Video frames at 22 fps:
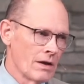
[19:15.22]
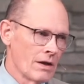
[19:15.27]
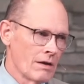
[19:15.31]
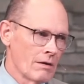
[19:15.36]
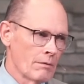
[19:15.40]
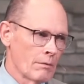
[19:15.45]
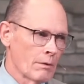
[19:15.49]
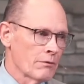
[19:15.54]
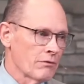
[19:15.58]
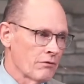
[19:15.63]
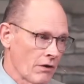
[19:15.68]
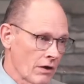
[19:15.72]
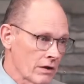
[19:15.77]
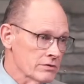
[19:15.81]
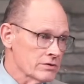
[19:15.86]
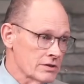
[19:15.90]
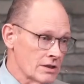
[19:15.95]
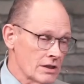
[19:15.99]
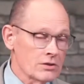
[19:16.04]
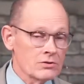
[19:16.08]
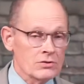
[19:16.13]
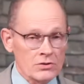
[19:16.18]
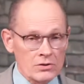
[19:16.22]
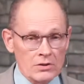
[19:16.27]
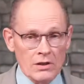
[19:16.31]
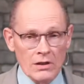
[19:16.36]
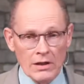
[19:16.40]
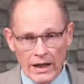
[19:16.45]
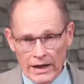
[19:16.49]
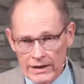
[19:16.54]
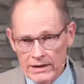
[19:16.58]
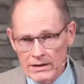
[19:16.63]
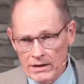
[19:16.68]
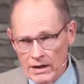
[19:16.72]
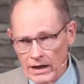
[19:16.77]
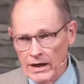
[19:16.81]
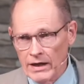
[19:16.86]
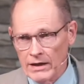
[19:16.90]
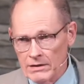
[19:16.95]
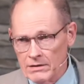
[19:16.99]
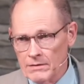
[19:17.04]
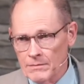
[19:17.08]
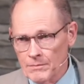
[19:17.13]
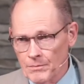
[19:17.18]
But false teachers are like
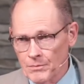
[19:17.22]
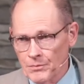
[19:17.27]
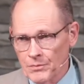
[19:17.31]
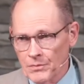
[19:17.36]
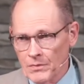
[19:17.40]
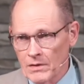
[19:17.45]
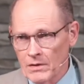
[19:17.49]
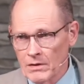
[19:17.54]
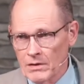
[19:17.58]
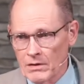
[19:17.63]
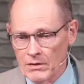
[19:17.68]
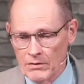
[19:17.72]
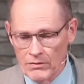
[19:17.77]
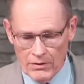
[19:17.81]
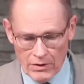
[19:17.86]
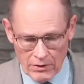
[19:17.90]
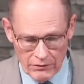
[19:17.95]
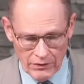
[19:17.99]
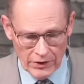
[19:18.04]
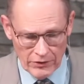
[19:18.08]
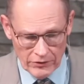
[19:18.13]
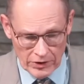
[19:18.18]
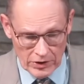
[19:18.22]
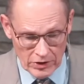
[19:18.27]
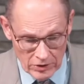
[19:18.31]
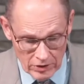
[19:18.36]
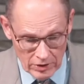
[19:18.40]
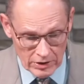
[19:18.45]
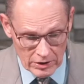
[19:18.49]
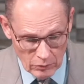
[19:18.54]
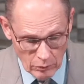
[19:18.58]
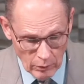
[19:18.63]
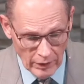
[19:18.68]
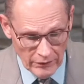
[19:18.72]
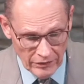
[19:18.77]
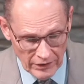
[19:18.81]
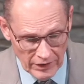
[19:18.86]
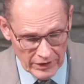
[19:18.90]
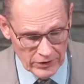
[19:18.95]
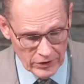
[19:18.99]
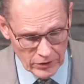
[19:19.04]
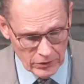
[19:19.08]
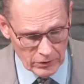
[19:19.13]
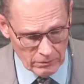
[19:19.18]
that. They're very good at what they
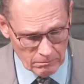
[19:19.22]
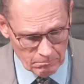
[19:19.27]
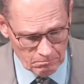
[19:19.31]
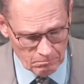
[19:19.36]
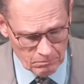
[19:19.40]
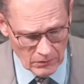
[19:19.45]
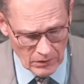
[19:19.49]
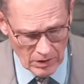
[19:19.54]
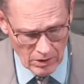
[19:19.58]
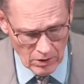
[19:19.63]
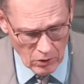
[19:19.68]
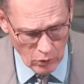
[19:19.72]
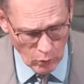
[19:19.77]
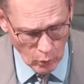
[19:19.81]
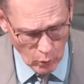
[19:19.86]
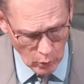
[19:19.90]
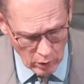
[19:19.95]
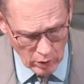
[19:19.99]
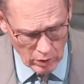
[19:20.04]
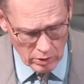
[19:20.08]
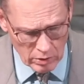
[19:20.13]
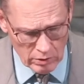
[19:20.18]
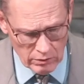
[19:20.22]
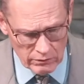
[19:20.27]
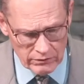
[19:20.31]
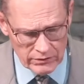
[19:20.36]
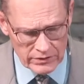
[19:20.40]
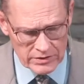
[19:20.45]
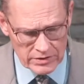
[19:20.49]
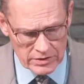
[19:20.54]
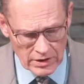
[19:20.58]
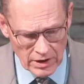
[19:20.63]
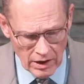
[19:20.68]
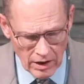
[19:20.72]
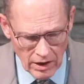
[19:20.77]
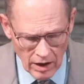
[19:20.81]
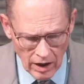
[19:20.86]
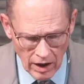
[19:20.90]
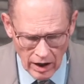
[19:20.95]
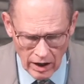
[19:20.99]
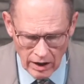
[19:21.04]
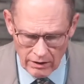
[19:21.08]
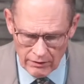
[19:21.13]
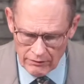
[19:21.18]
do. Wolves
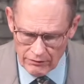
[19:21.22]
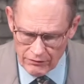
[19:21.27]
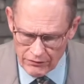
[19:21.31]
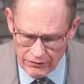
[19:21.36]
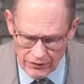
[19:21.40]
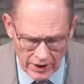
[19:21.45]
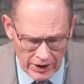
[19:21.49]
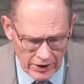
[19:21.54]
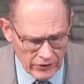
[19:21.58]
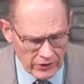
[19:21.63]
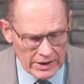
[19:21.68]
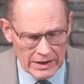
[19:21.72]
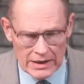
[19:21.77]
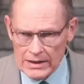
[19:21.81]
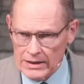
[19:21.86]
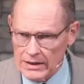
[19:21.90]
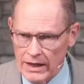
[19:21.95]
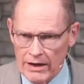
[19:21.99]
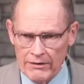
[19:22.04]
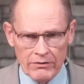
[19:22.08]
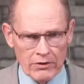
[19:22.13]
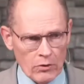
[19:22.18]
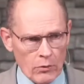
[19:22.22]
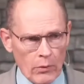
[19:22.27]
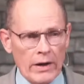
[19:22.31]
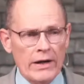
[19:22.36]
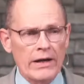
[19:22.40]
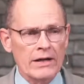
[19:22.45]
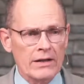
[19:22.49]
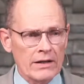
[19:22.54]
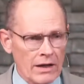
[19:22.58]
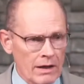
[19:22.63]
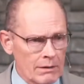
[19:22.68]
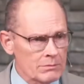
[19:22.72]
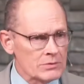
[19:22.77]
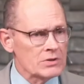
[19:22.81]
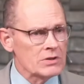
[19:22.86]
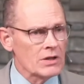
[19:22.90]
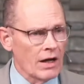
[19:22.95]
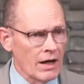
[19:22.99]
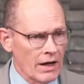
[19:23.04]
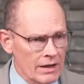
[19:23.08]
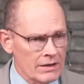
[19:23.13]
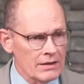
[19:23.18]
are very clever when it comes to
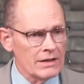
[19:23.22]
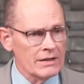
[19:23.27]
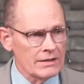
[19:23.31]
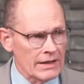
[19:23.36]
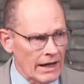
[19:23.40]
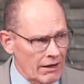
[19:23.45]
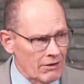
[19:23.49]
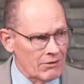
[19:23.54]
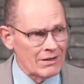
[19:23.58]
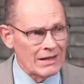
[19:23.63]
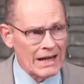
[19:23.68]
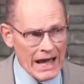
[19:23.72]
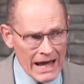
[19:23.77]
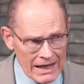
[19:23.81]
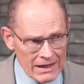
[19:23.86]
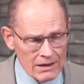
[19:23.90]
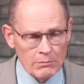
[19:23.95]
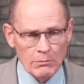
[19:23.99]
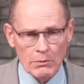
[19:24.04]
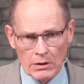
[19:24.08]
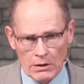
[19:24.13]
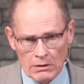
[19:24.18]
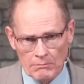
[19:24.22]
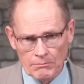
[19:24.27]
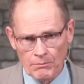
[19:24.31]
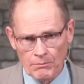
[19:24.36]
hunting down an animal.